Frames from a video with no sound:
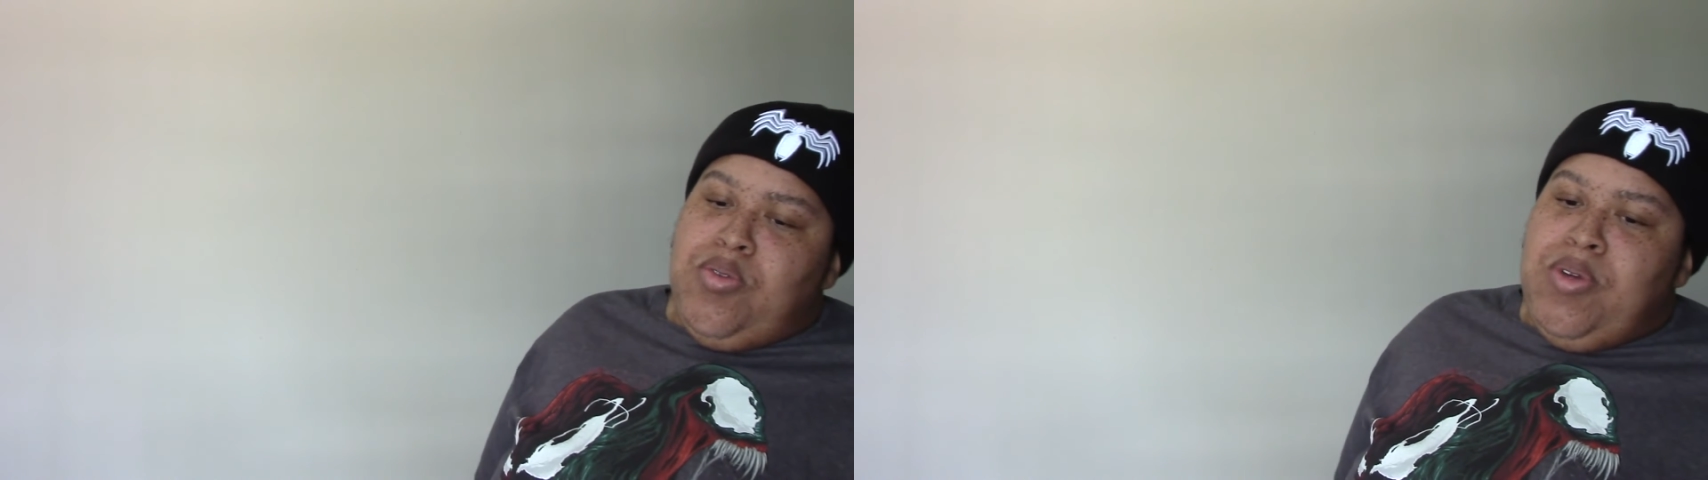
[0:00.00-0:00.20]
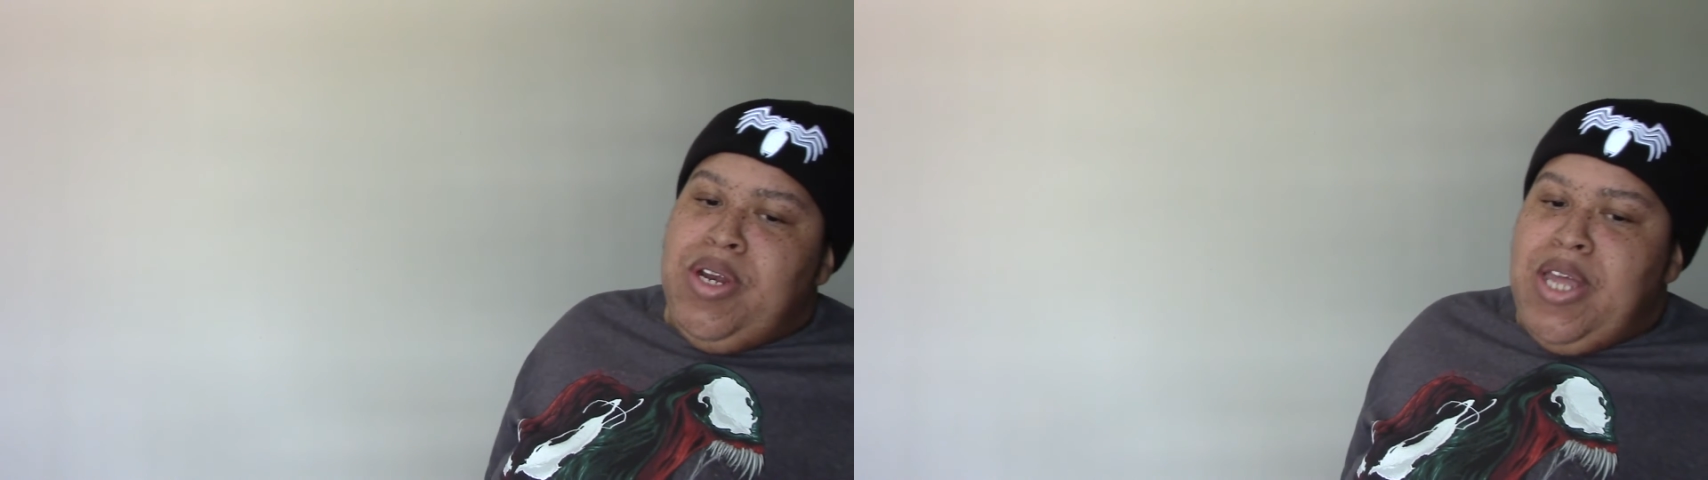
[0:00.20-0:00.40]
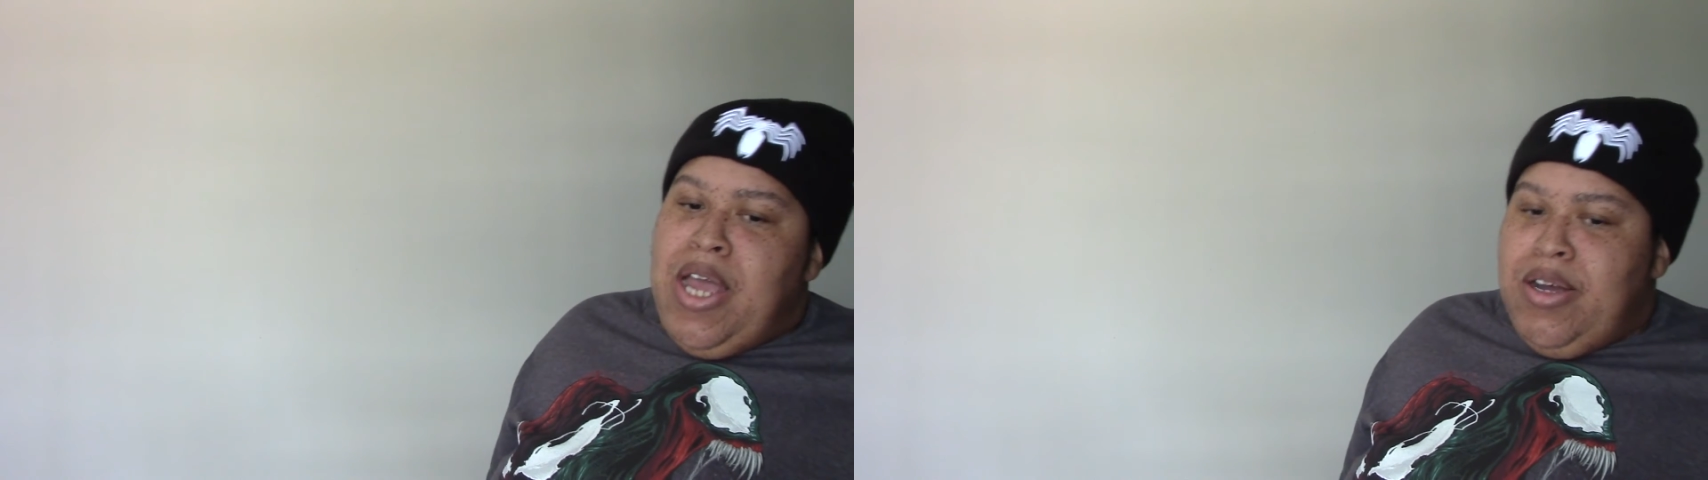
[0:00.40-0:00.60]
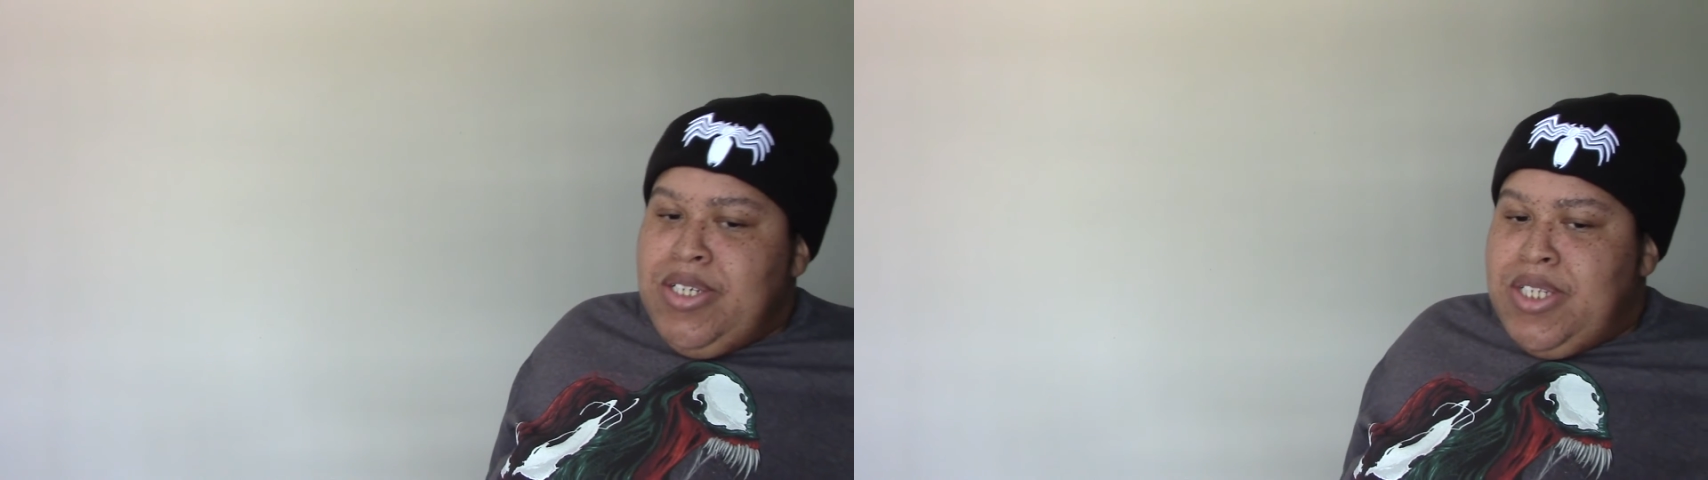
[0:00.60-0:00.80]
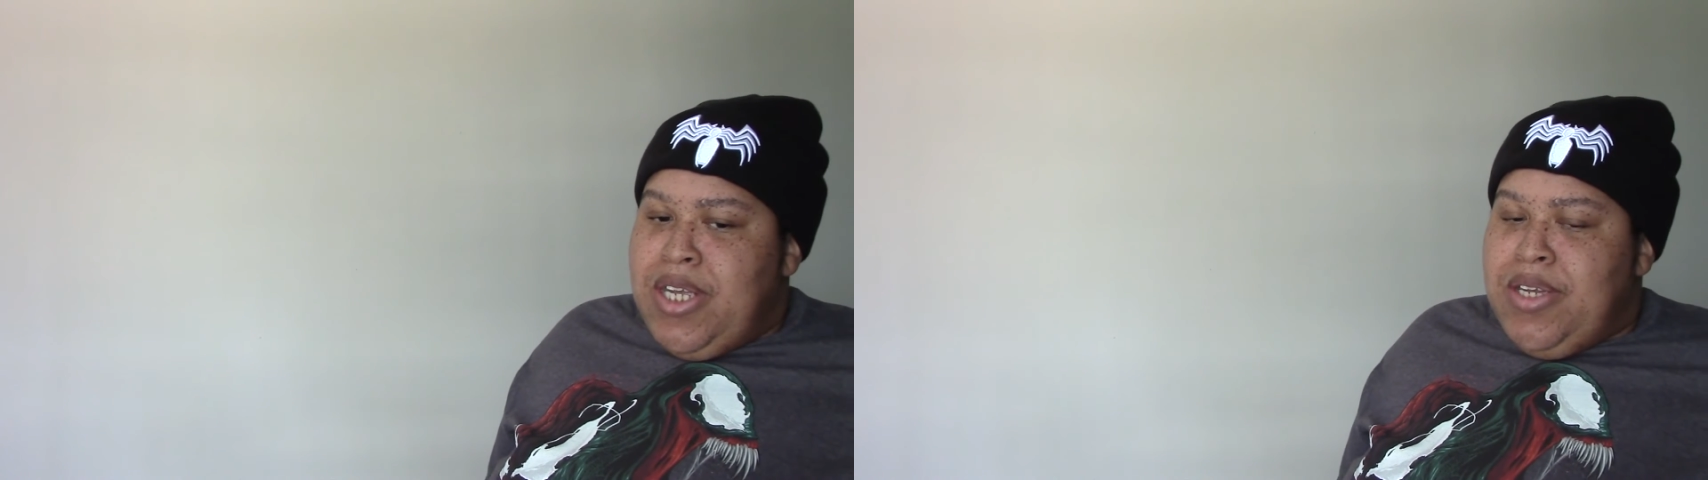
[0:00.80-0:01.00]
really how
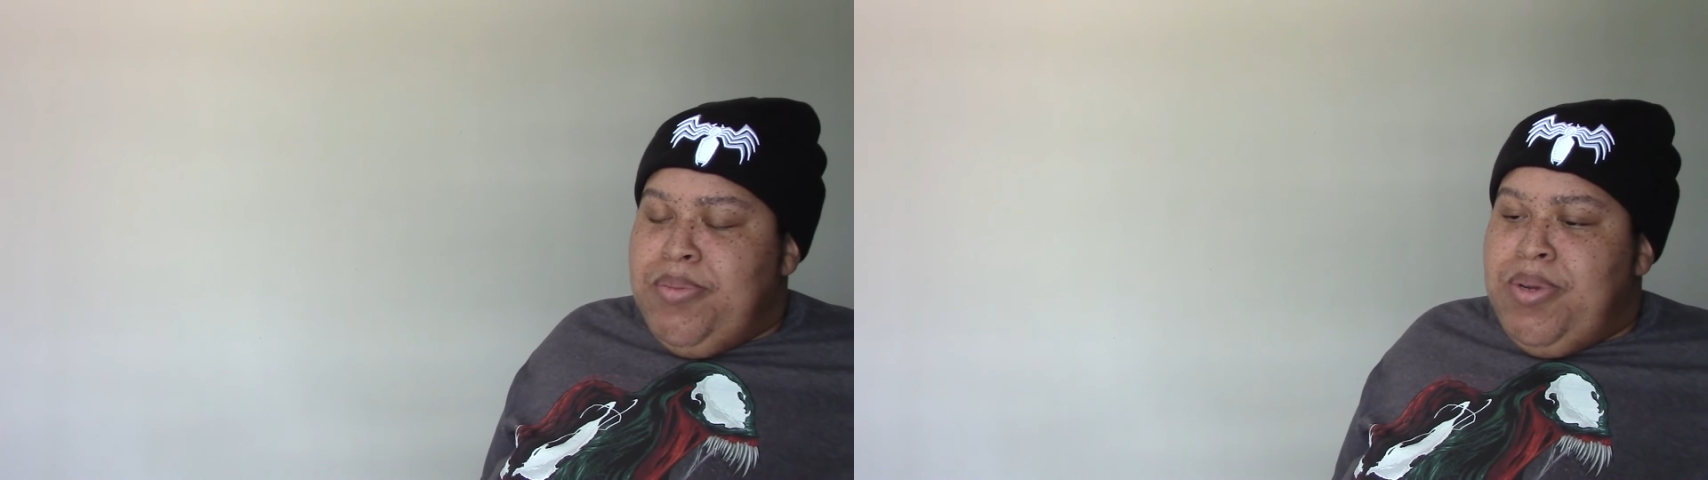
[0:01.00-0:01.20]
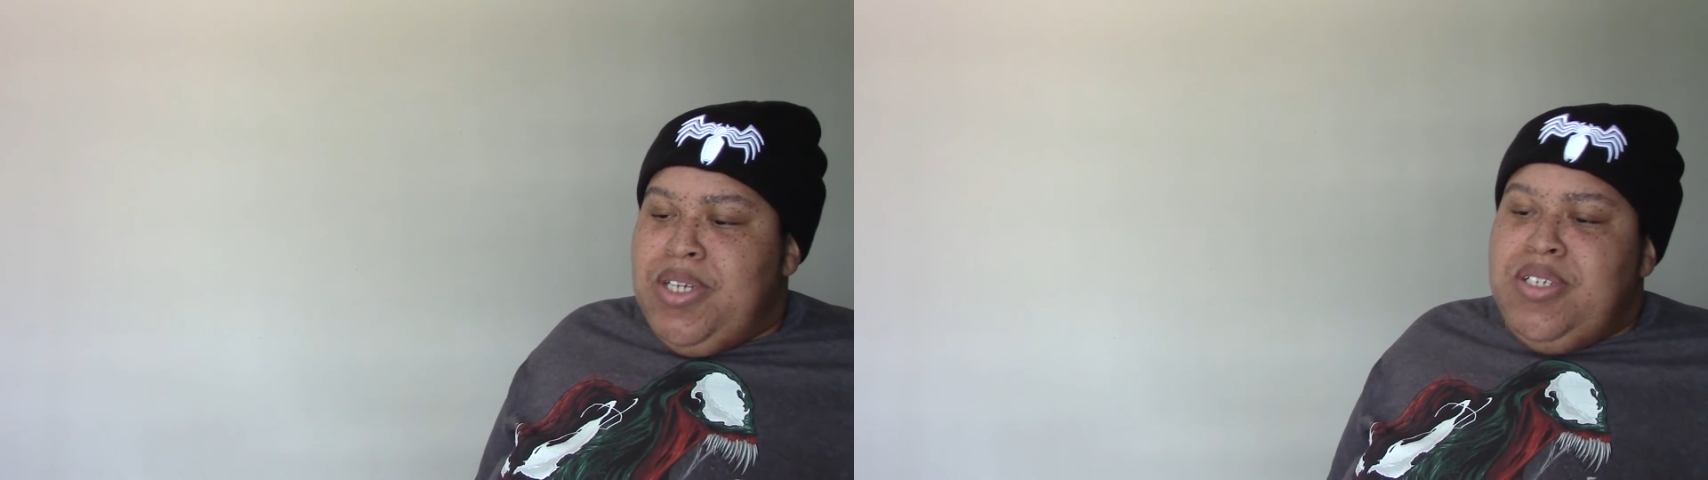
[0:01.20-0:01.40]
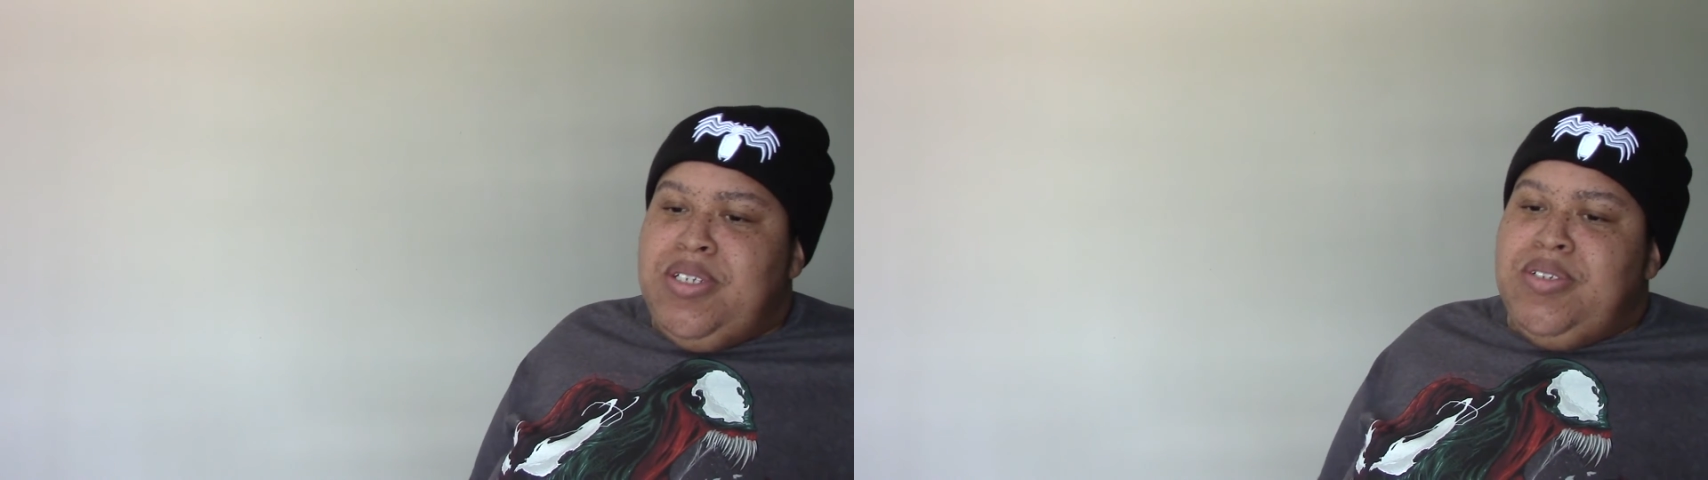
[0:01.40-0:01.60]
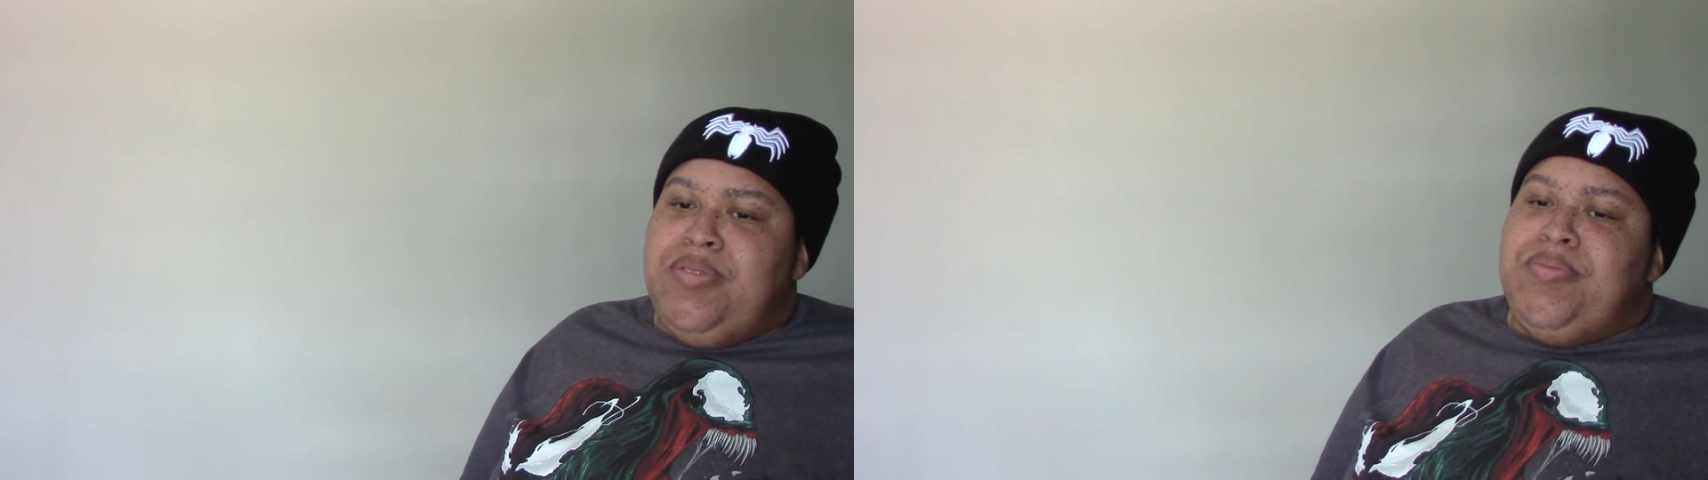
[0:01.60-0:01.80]
it's taking place.